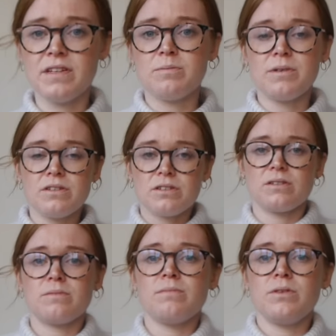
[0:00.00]
there's
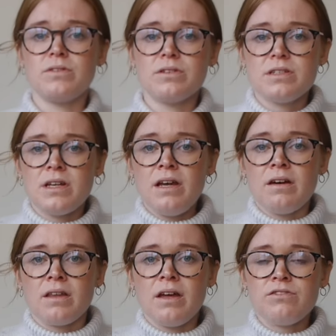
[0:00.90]
much more to say
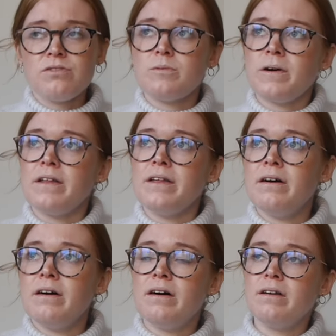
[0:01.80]
on that. Talked about the
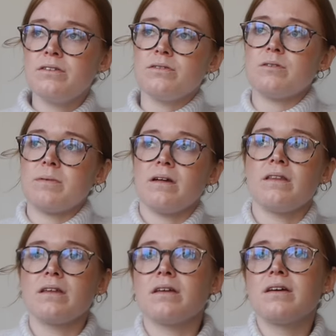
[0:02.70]
yarn, talked about
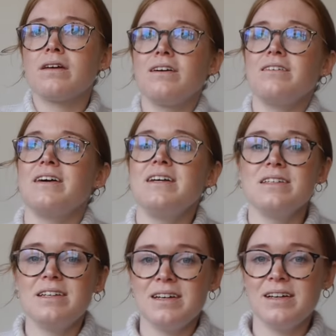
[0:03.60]
the
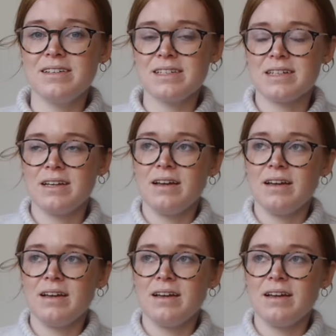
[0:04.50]
craziness.